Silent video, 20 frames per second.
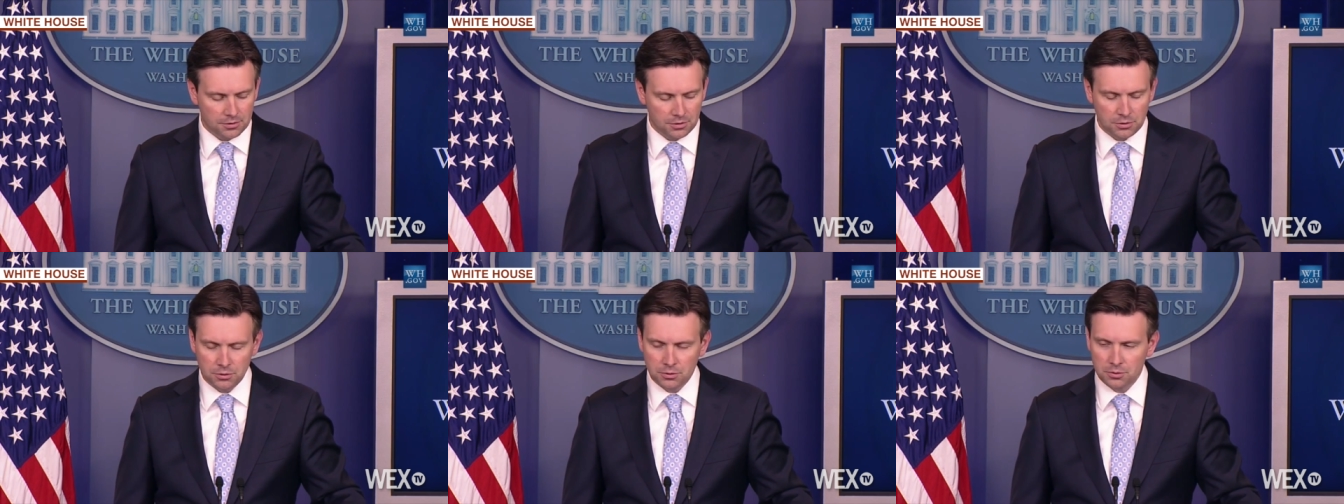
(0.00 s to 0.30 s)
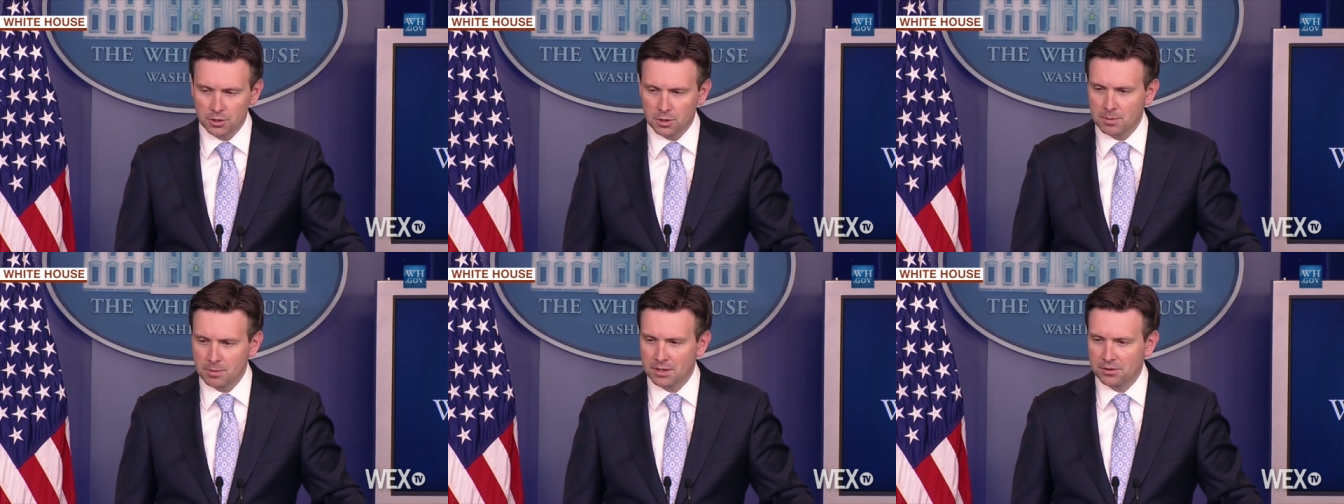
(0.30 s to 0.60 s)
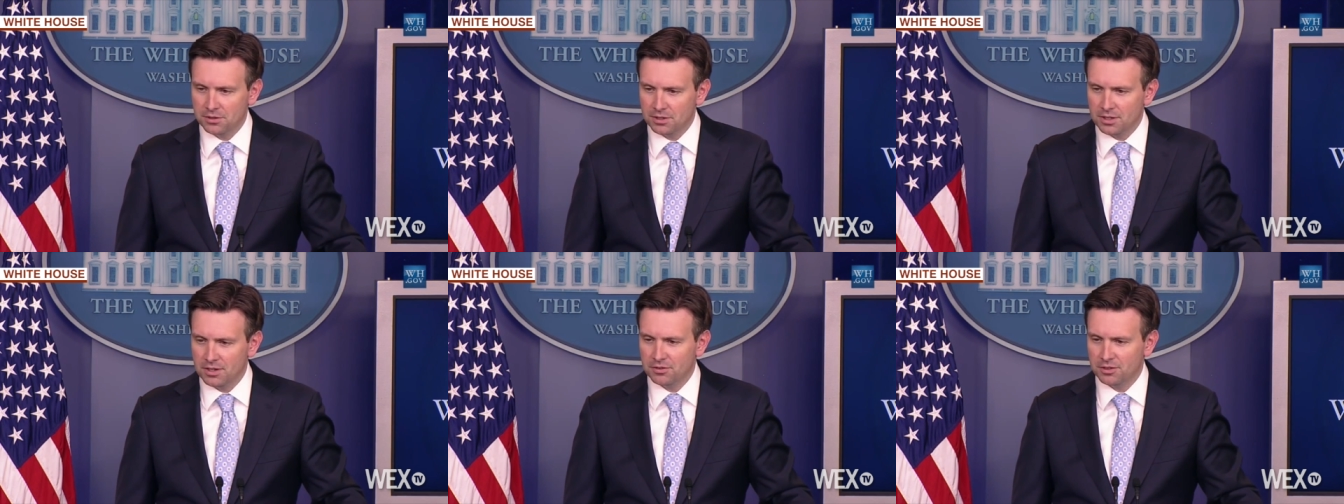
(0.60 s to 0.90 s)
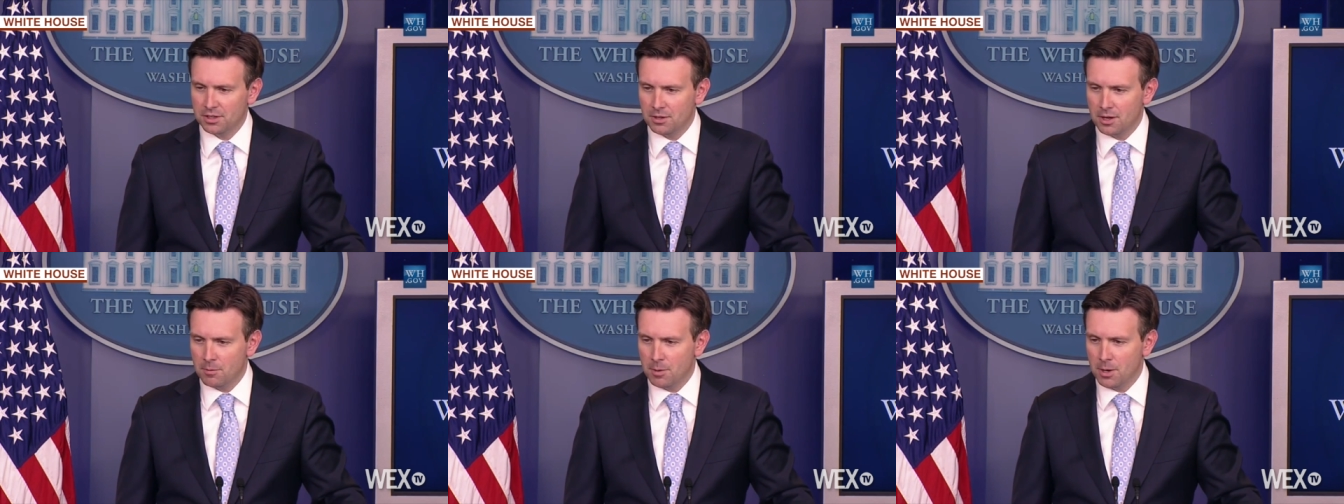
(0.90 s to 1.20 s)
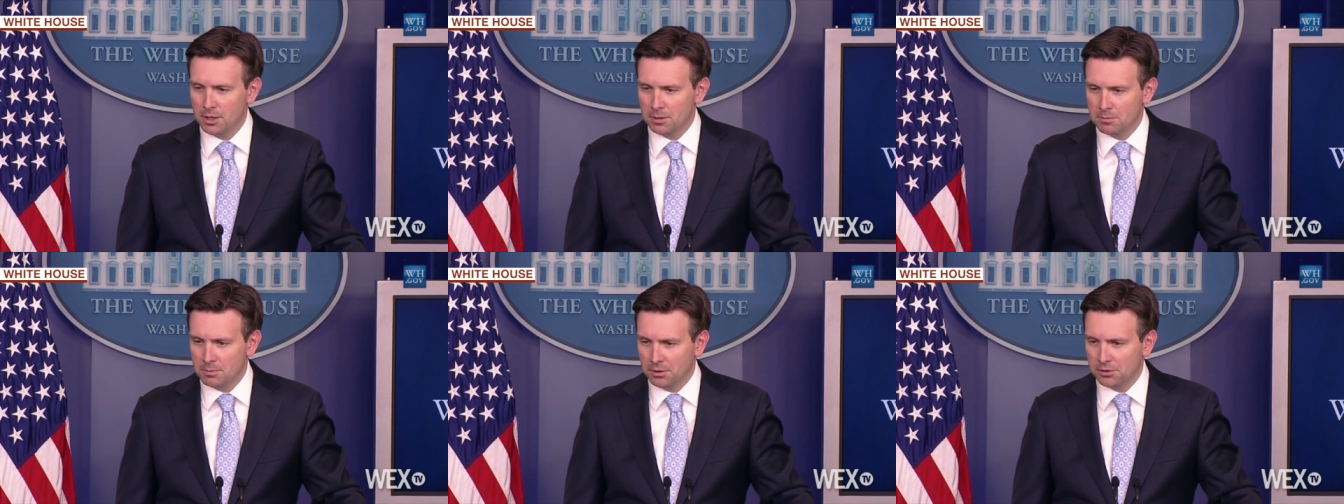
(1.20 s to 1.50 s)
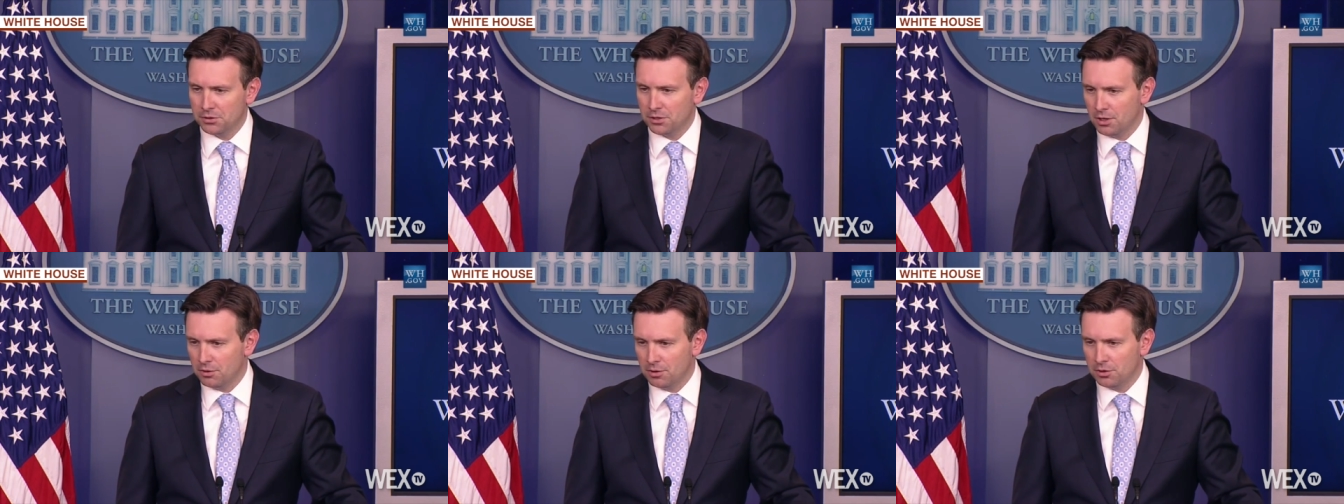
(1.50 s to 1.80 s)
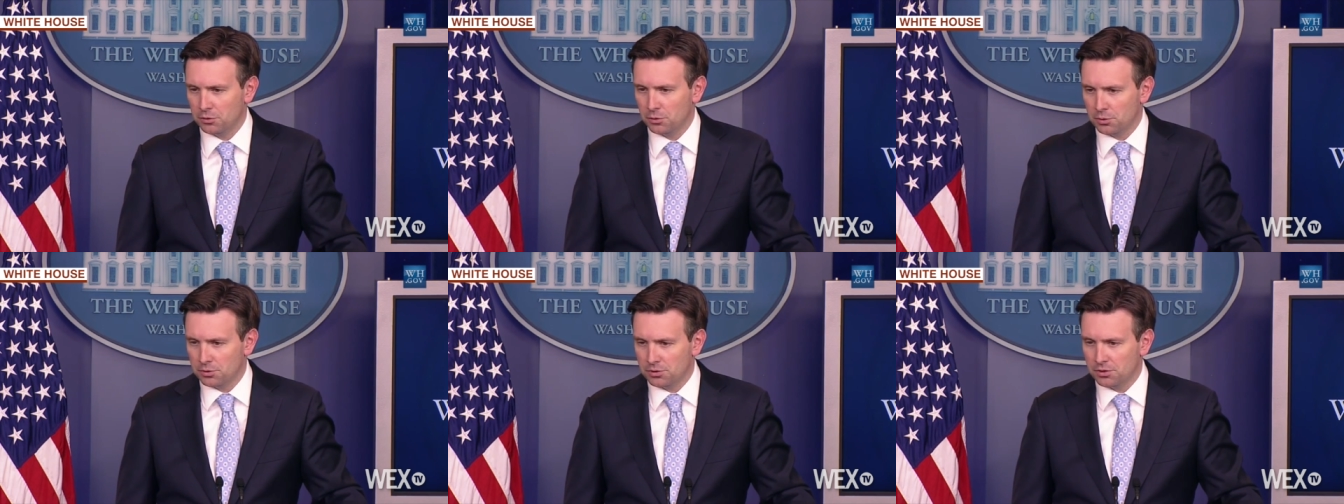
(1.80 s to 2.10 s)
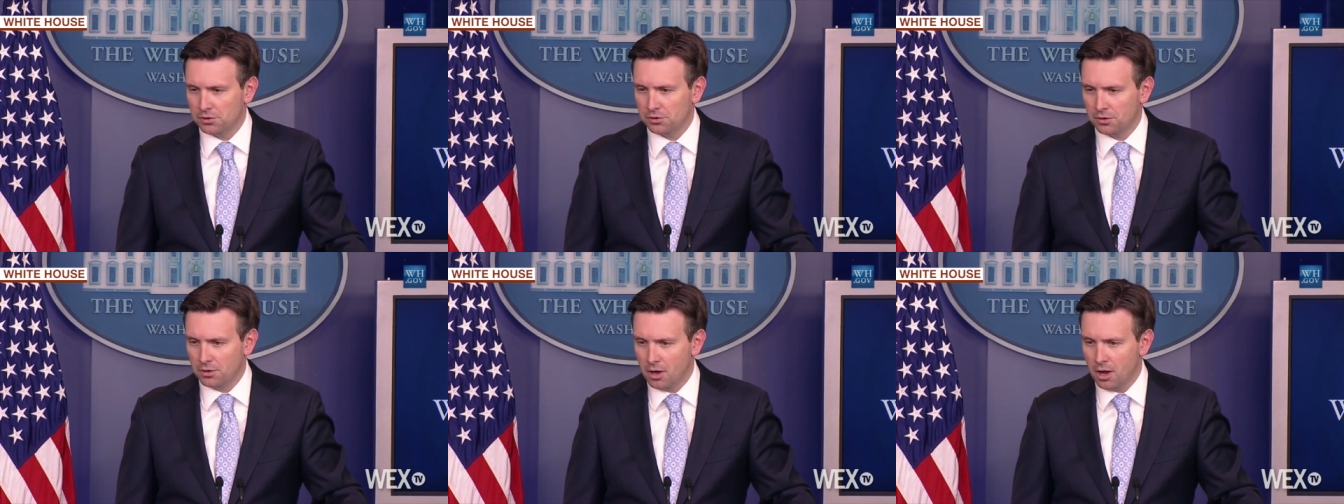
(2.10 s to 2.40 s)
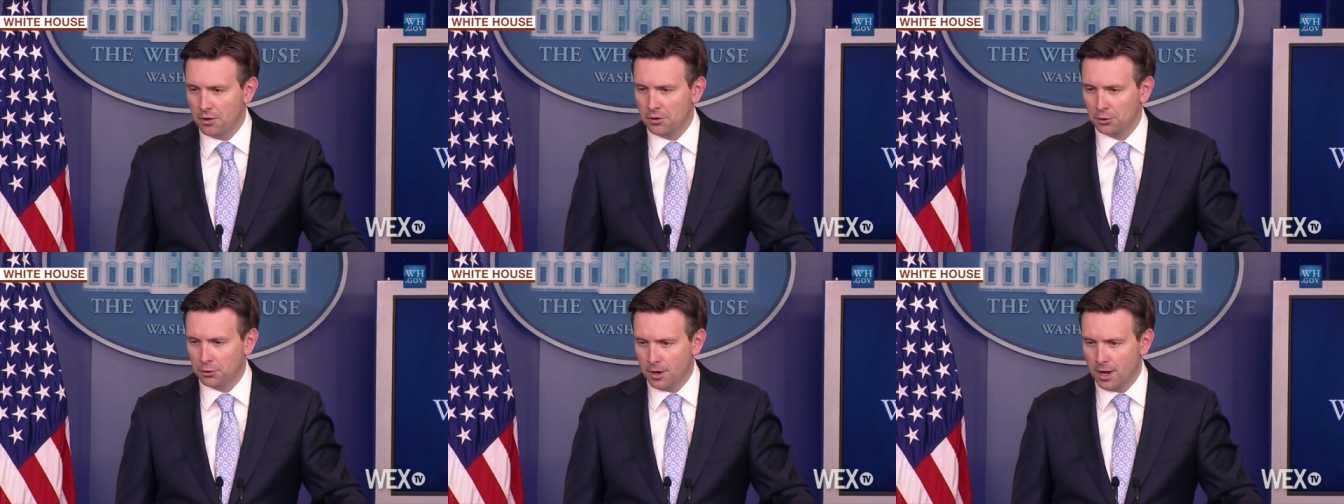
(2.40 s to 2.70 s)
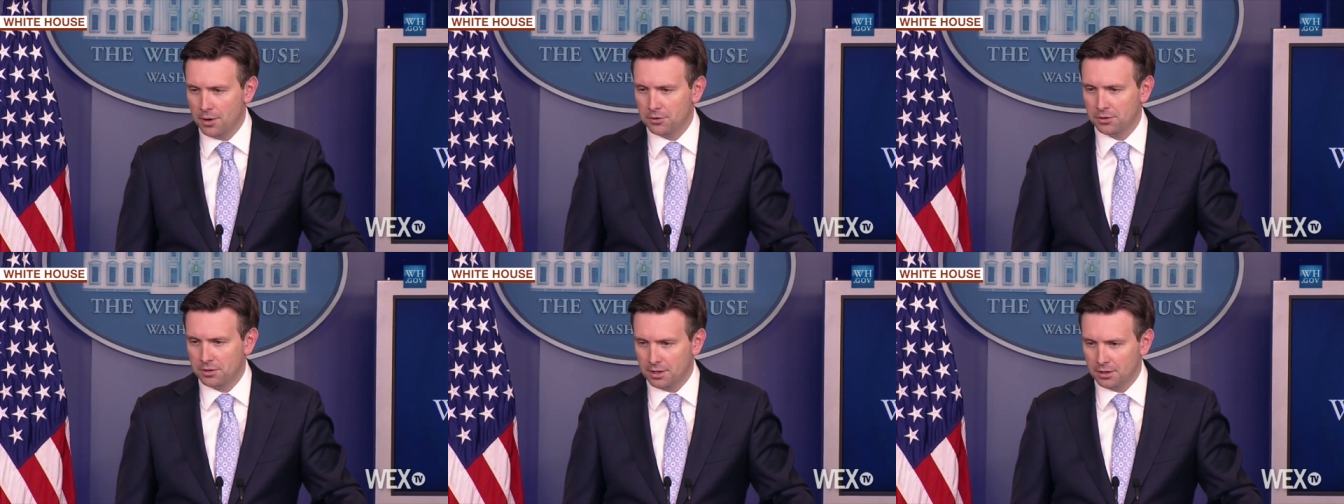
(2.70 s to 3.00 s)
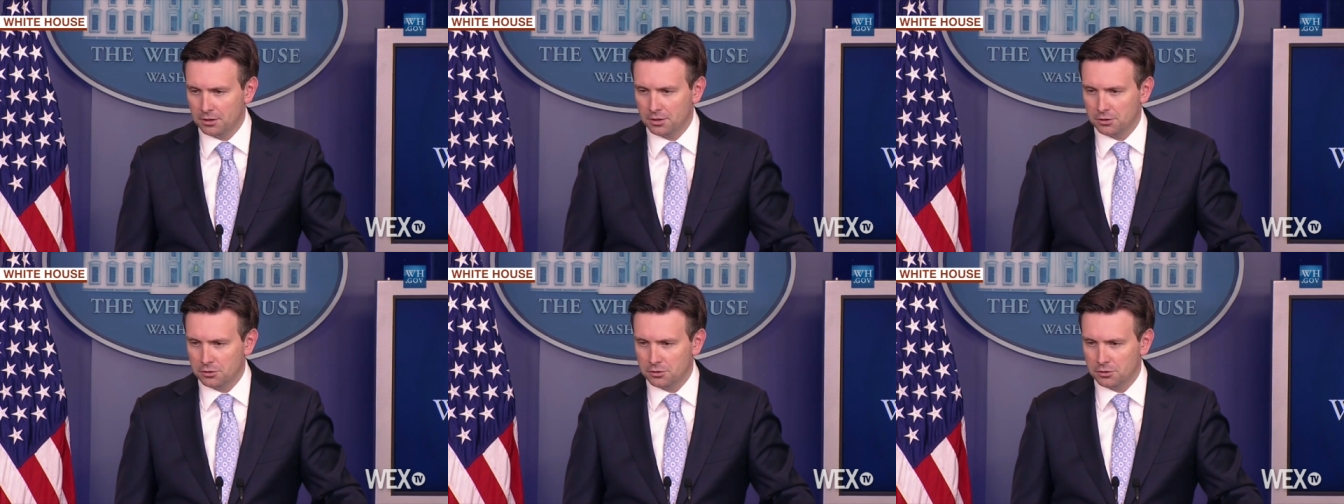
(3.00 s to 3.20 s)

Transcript: to commit significant American military resources on the ground in that